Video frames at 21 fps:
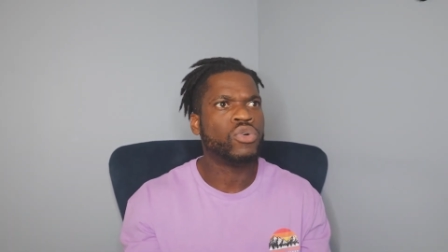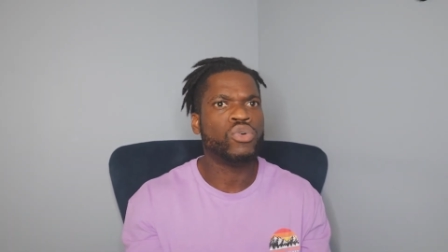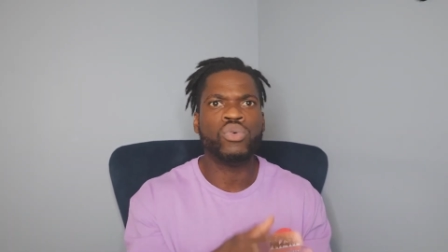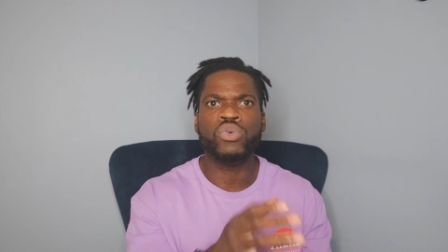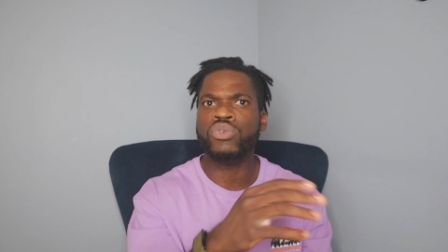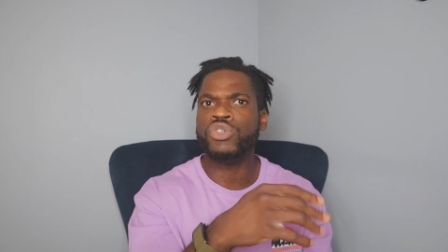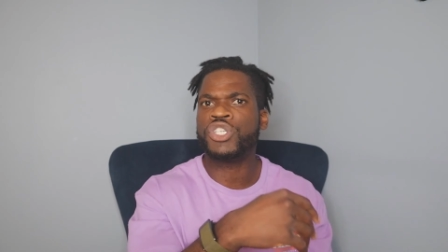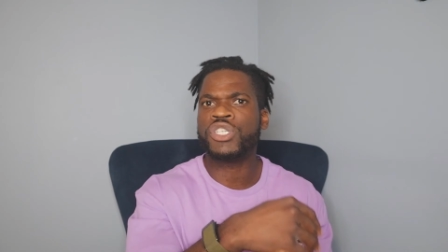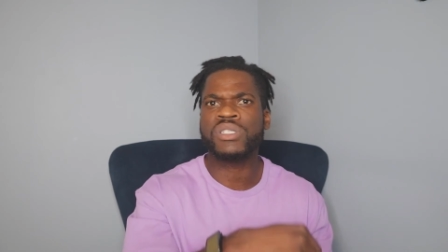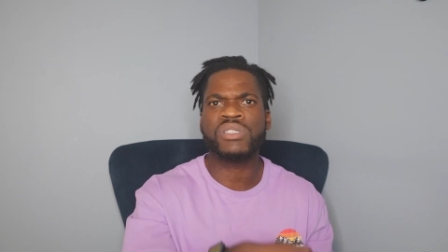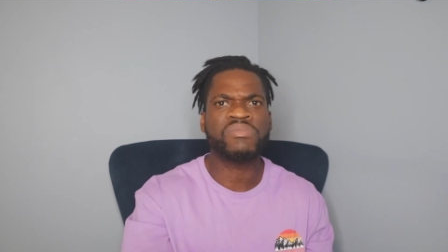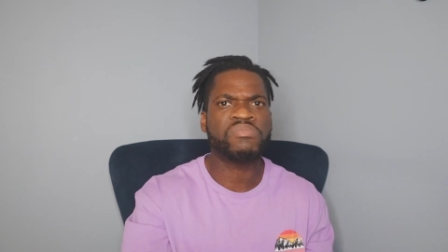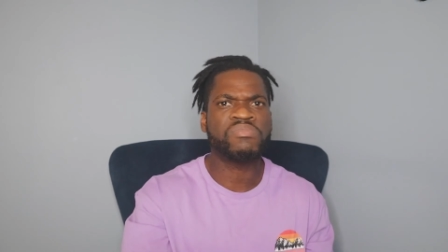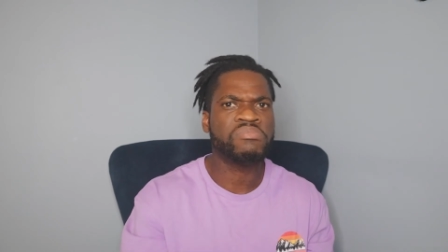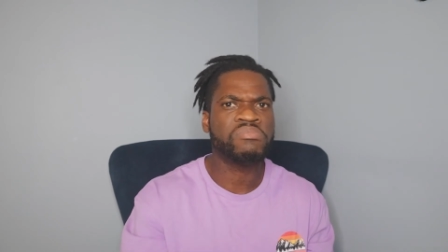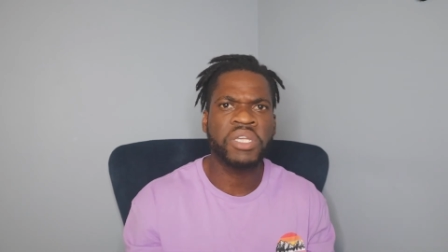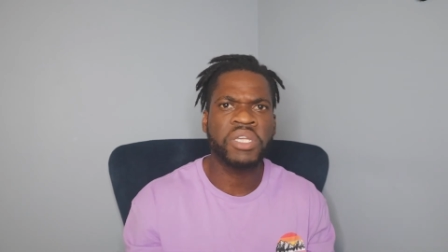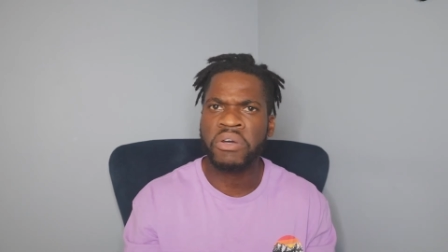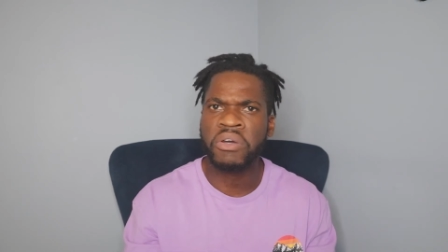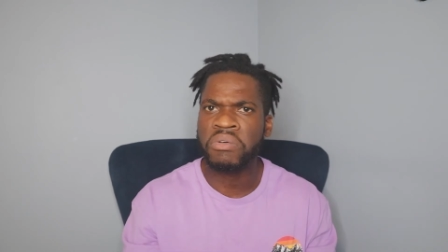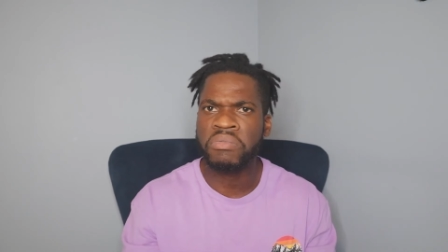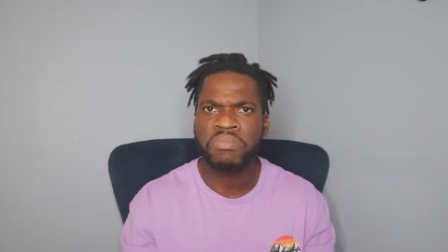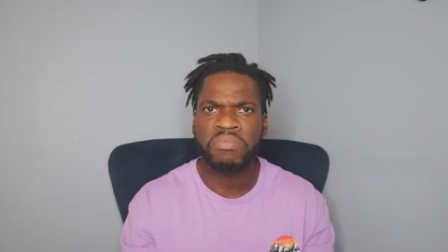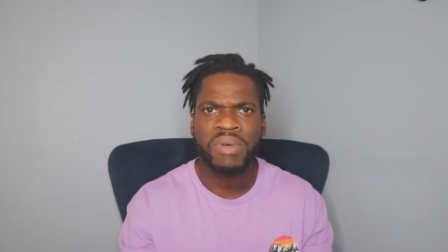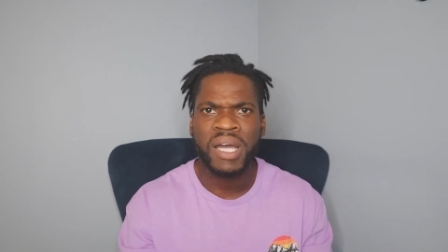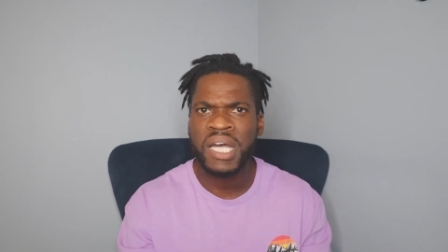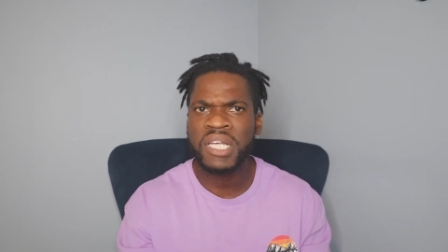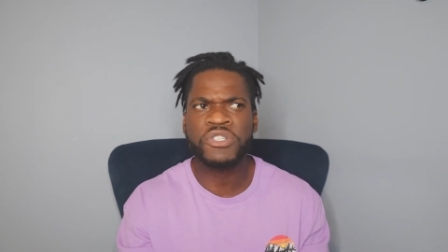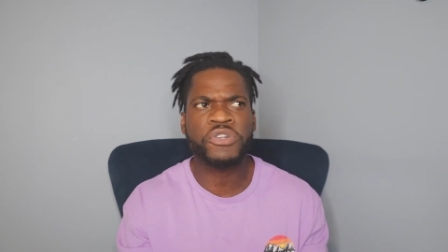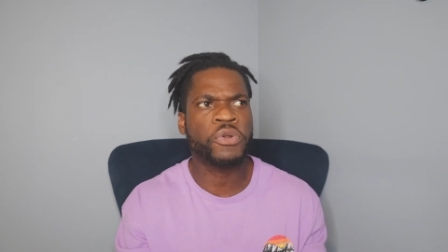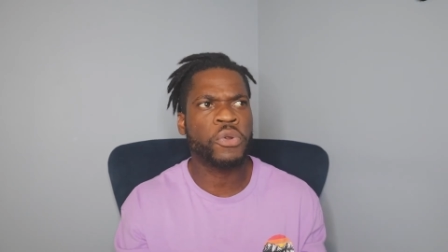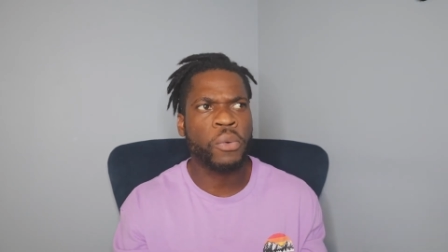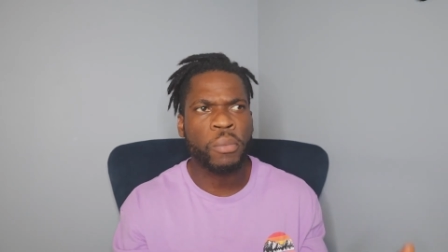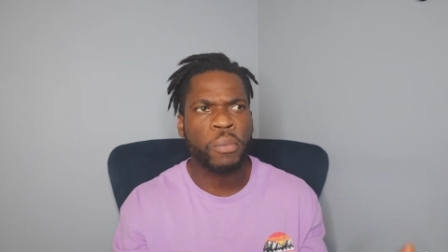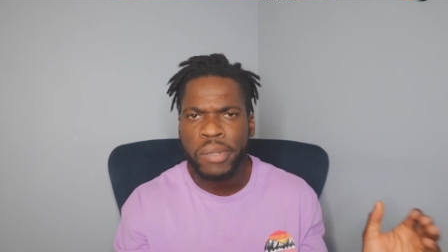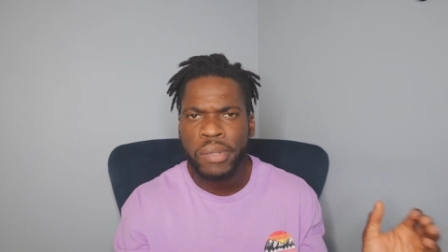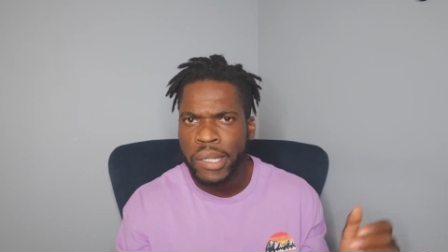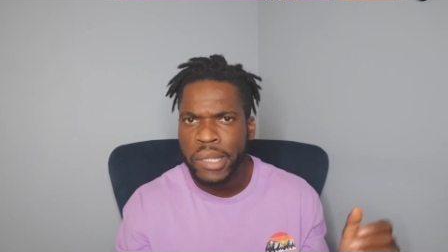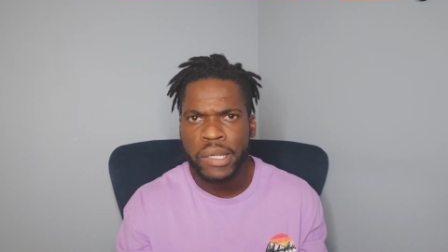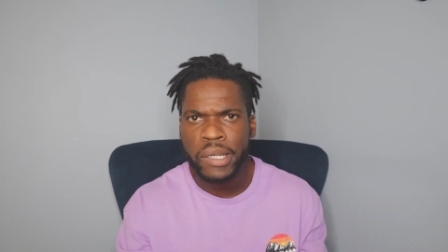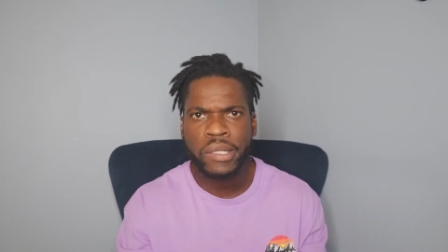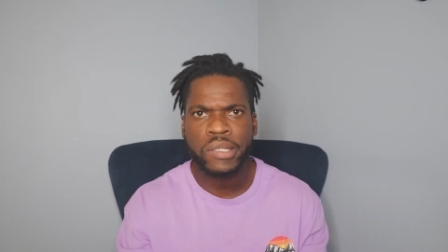who just, you know, has her
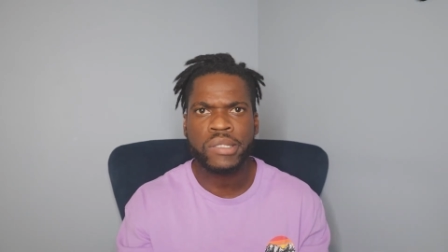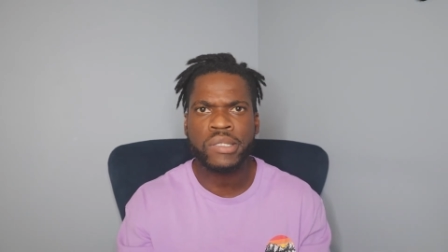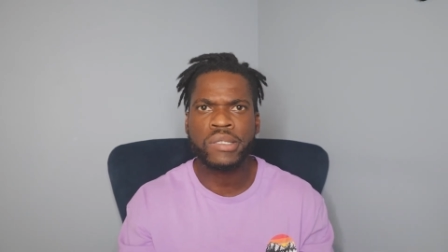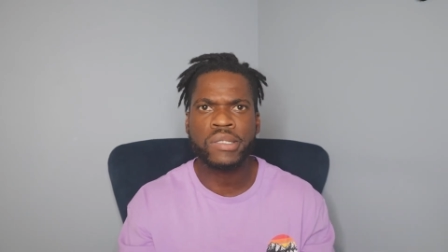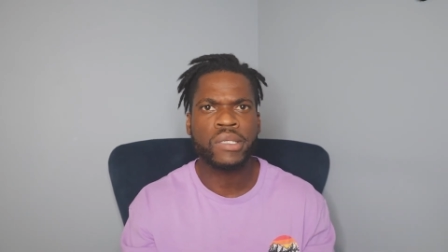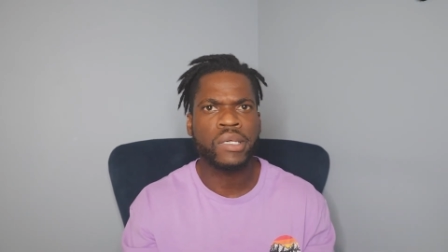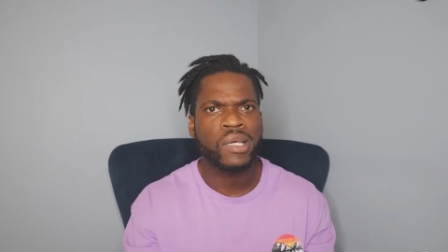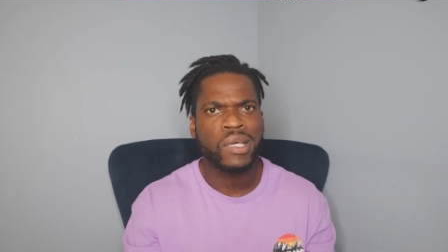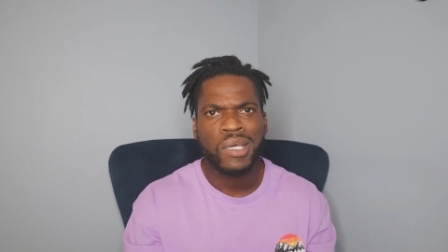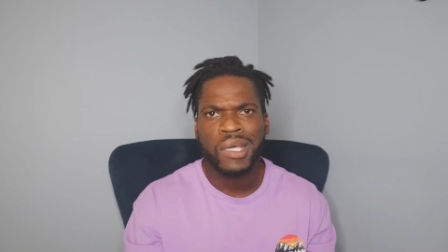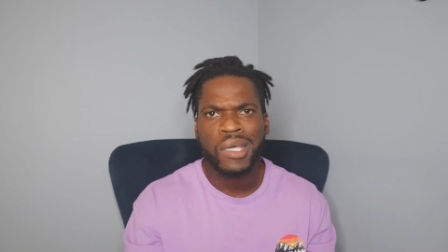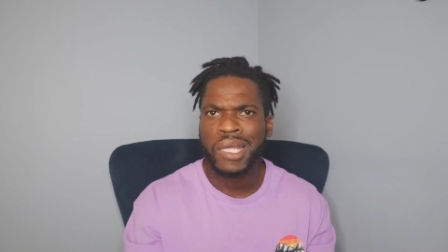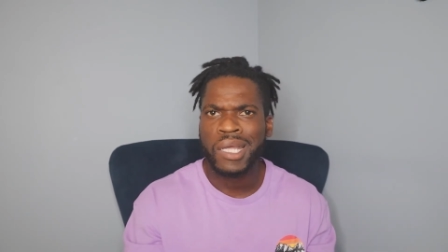own place